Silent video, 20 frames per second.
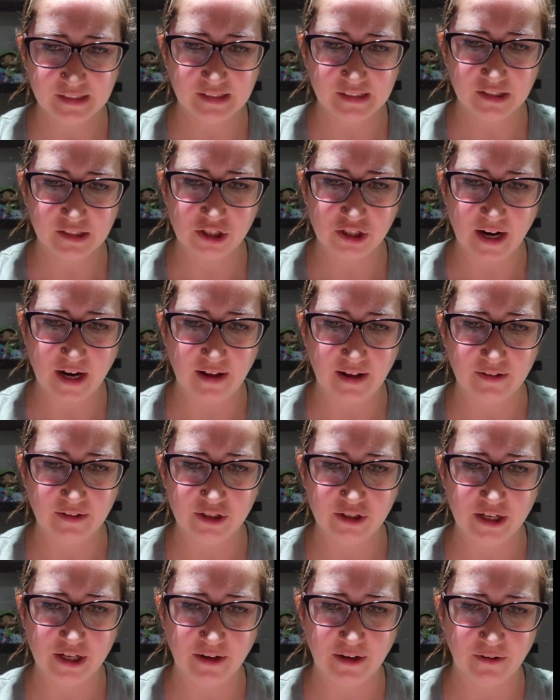is the
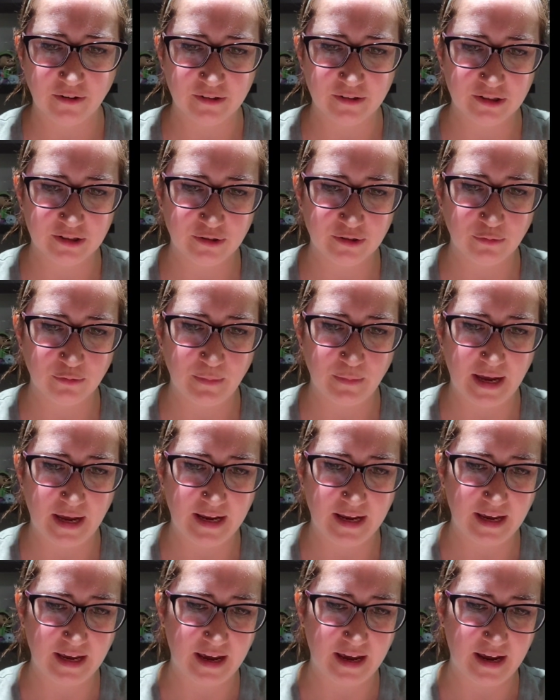challenge here, is to
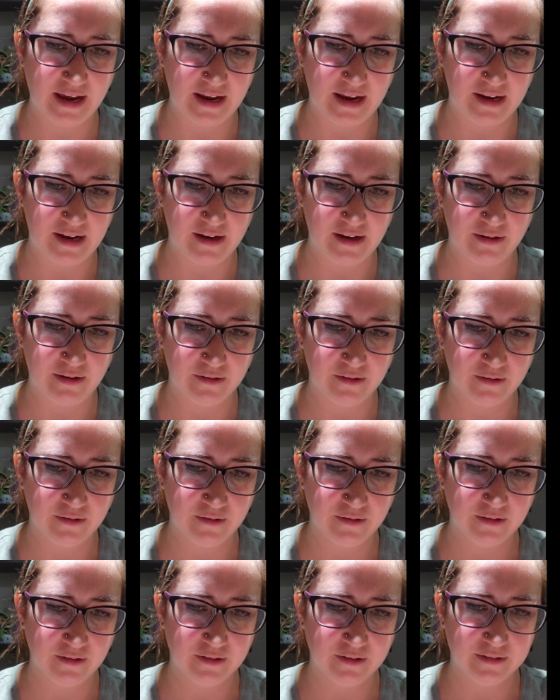make a
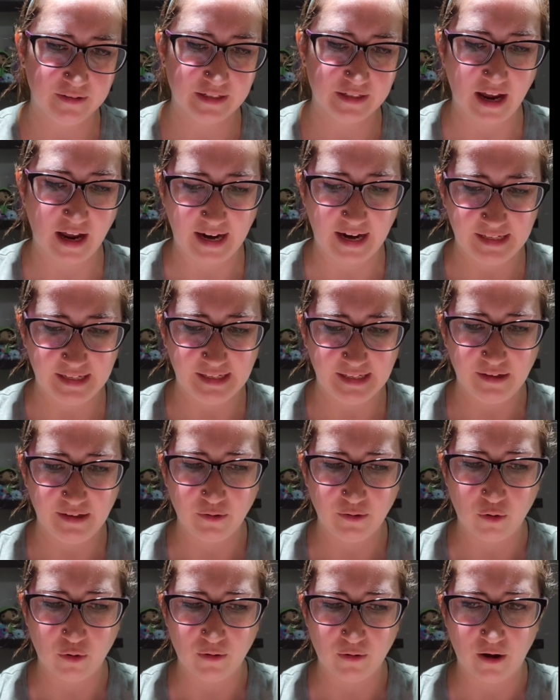tiny
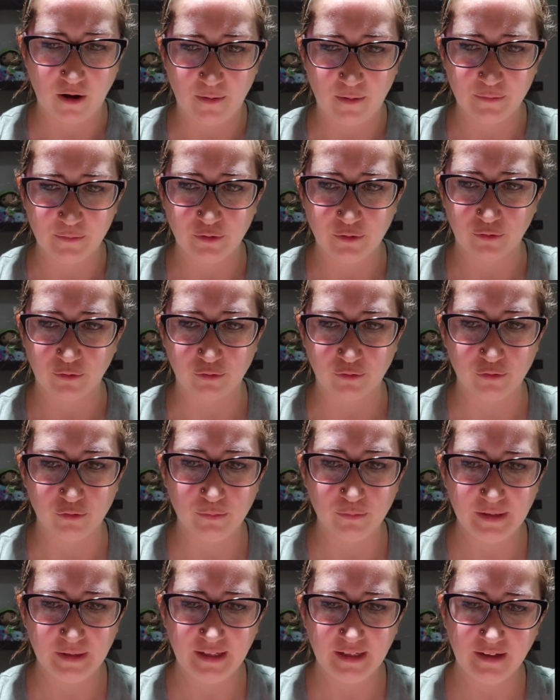
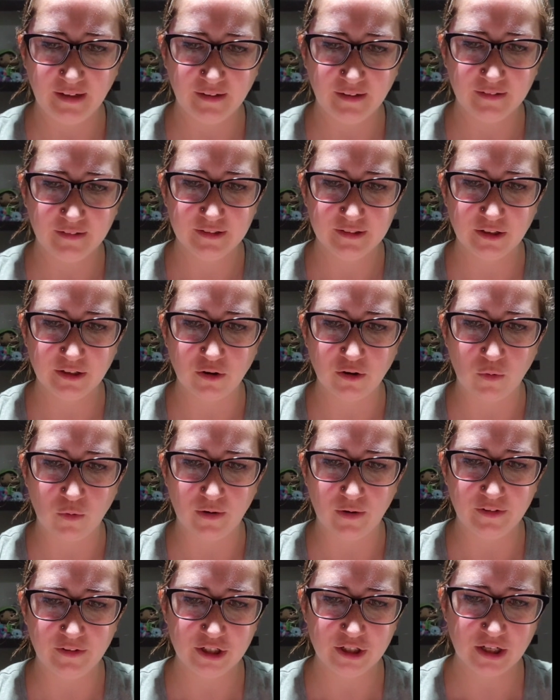amigurumi to go
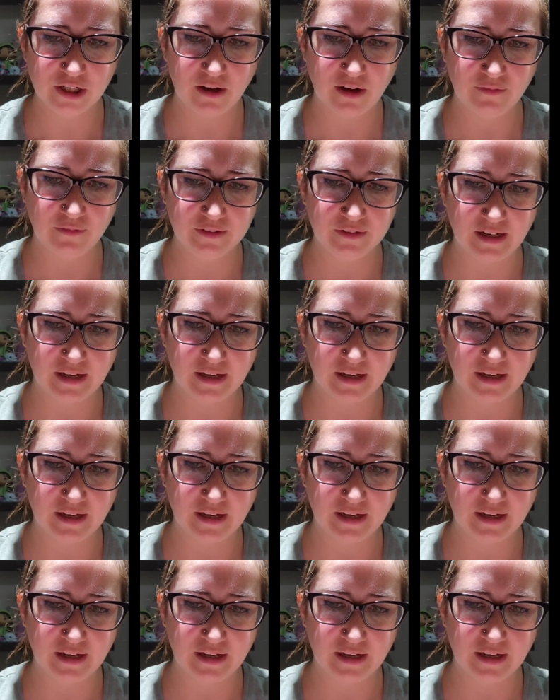on the shelves.